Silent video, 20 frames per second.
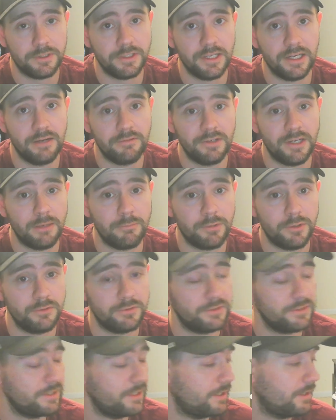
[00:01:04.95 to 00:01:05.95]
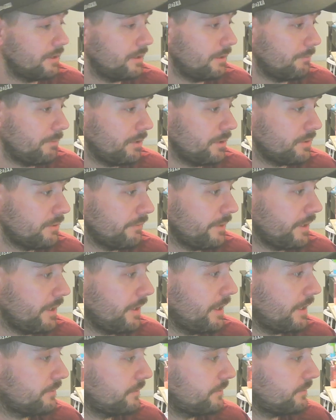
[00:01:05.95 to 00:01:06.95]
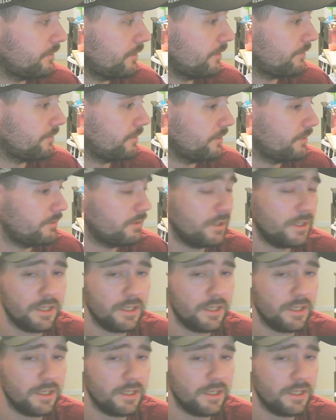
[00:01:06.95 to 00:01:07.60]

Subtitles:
that I have not posted yet. A bunch of EXs also.